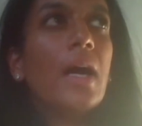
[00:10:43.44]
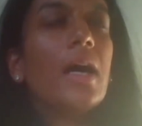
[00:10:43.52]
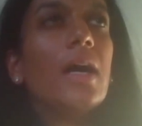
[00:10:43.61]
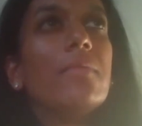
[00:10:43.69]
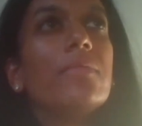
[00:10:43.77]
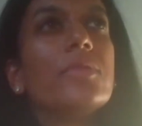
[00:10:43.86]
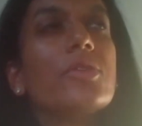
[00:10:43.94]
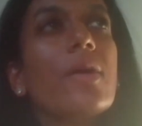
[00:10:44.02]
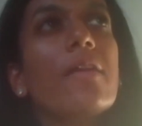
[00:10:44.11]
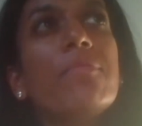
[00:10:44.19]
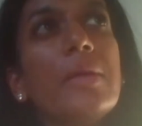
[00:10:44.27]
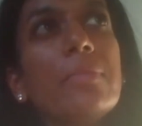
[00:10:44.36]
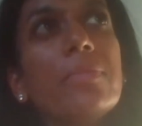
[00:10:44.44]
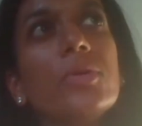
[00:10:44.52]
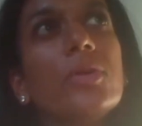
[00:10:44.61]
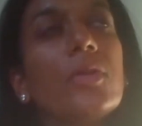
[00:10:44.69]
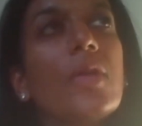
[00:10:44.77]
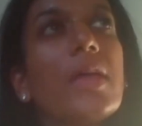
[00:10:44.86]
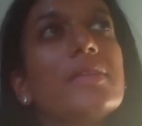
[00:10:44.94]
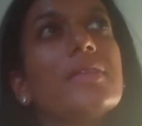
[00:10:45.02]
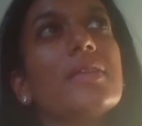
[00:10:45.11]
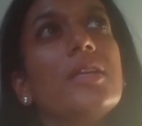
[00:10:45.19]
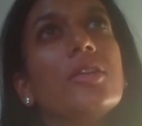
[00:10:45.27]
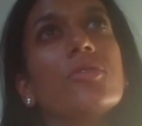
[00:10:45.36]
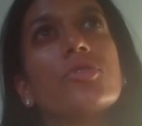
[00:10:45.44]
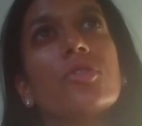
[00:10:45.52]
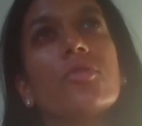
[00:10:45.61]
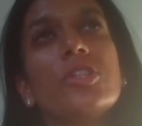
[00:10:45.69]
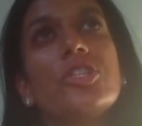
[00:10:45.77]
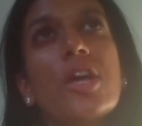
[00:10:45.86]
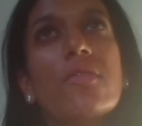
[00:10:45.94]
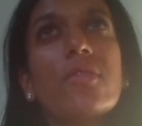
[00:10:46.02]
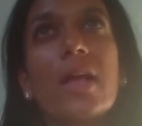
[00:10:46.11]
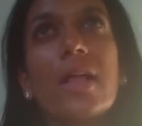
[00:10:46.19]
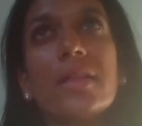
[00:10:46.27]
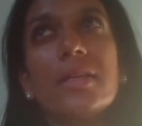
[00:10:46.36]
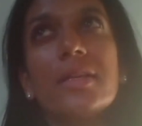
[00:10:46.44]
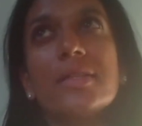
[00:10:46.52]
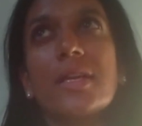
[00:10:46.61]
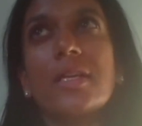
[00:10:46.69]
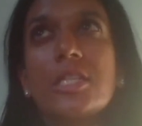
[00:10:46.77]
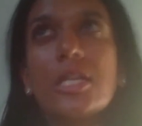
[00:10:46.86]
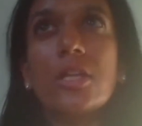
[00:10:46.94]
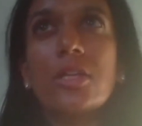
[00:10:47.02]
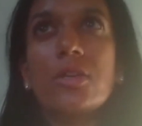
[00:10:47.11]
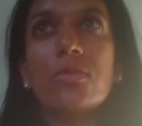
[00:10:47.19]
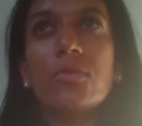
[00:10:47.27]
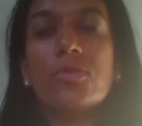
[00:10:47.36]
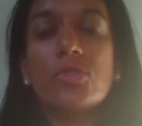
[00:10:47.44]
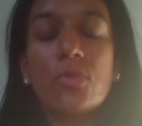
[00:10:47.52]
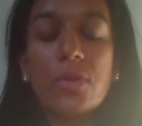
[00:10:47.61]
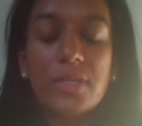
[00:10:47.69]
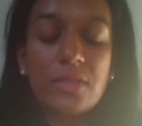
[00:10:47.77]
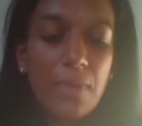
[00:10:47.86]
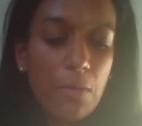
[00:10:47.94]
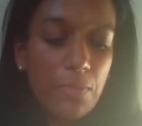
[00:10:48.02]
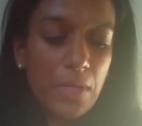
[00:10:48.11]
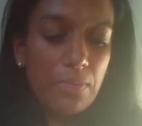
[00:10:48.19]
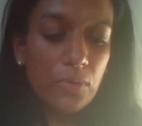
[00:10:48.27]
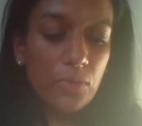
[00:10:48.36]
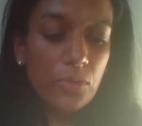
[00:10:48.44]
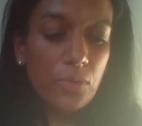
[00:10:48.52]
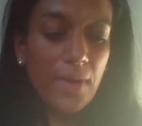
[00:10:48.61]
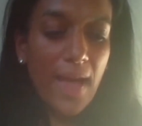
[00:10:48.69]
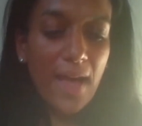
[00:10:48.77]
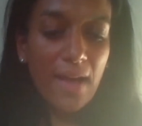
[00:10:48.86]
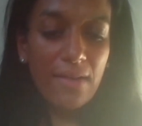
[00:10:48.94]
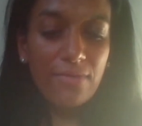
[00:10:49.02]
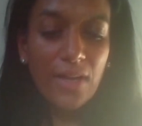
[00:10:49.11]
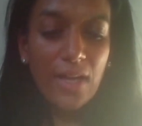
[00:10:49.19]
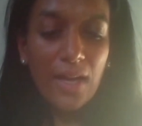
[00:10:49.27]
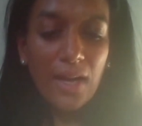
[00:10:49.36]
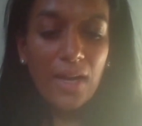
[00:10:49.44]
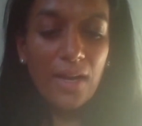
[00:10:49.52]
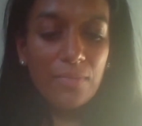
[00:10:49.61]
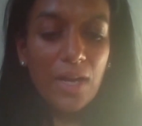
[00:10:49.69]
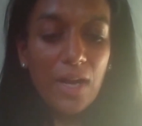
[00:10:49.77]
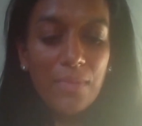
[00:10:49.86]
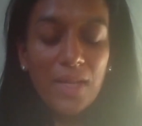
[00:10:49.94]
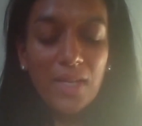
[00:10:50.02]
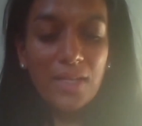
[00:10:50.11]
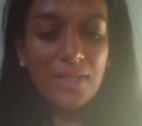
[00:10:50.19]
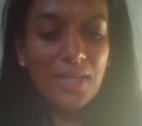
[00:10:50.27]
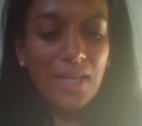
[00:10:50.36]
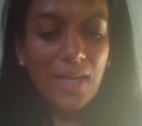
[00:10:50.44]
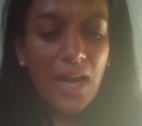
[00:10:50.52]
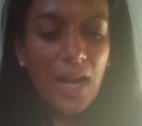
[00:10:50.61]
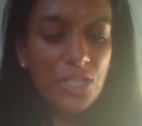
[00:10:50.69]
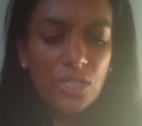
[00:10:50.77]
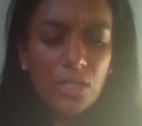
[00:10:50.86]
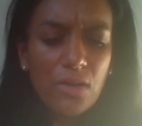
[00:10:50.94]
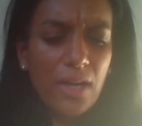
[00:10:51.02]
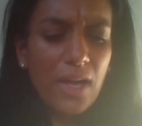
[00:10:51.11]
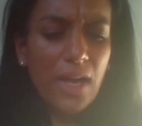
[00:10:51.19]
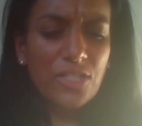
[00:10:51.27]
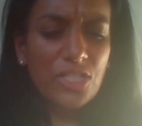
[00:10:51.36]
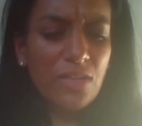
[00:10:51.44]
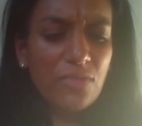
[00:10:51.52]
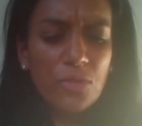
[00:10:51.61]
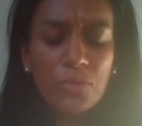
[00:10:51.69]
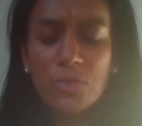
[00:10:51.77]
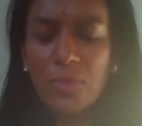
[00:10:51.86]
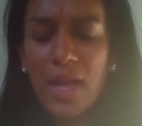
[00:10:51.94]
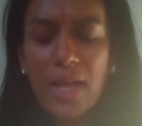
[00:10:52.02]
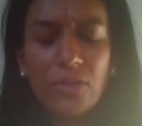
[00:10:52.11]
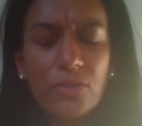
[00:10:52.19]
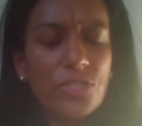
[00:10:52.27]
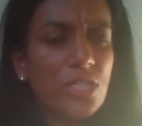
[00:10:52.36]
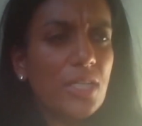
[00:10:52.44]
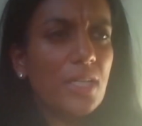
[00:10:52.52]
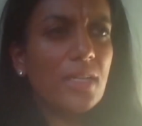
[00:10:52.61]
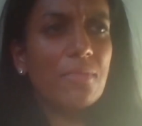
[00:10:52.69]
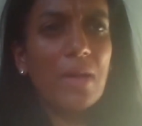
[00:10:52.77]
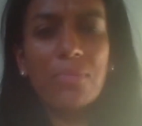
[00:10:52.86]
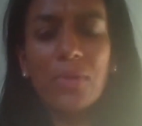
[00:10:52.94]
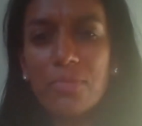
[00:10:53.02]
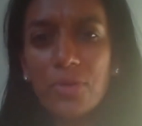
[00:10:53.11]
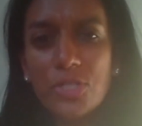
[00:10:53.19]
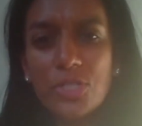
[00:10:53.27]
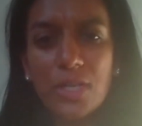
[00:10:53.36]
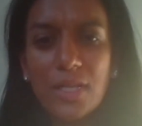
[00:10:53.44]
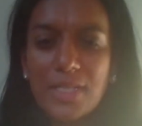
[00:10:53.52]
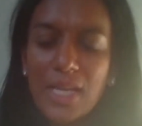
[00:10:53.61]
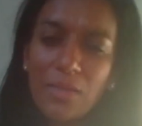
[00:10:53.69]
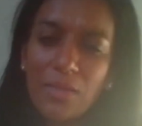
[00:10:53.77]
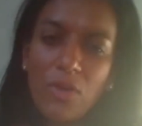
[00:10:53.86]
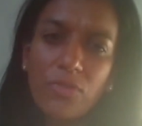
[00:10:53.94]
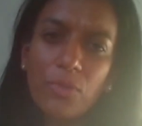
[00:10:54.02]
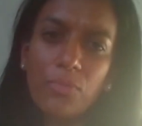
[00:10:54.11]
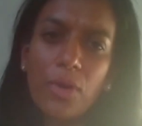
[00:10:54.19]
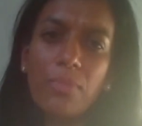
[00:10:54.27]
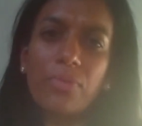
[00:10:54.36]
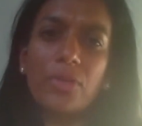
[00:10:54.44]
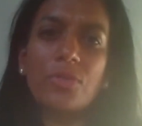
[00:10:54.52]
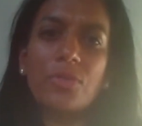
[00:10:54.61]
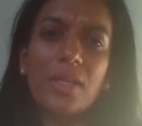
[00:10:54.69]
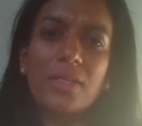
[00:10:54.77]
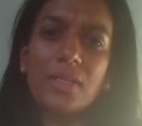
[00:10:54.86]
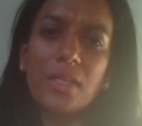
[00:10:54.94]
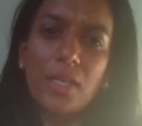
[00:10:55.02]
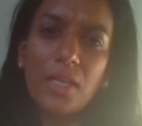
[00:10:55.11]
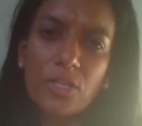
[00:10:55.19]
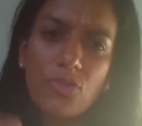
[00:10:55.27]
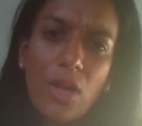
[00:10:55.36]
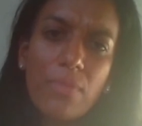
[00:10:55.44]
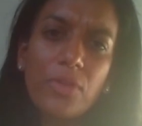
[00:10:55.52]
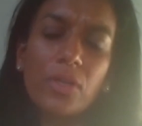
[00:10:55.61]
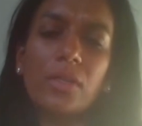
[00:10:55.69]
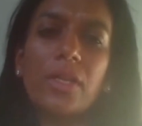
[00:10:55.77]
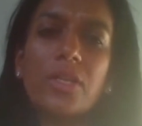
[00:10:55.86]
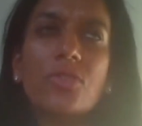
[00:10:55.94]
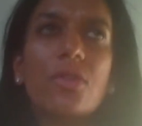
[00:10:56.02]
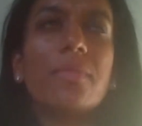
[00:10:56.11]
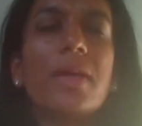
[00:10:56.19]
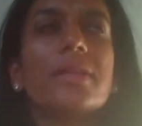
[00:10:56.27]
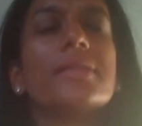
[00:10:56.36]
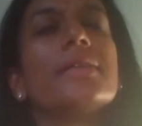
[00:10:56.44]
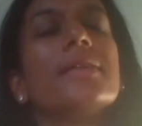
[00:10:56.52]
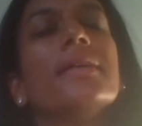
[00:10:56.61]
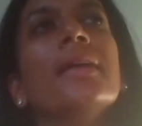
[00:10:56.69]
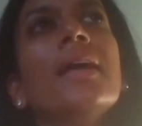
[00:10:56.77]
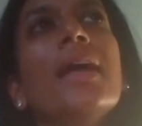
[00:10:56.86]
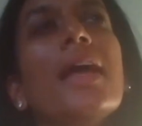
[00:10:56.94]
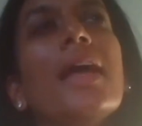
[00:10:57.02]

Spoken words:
So I have people, as sort of in generalities, I can tell you stories about people who have come in and say, gosh, I just have so much more energy and my blood pressure, and I take them off their blood pressure medicine and I drop their cholesterol medicine.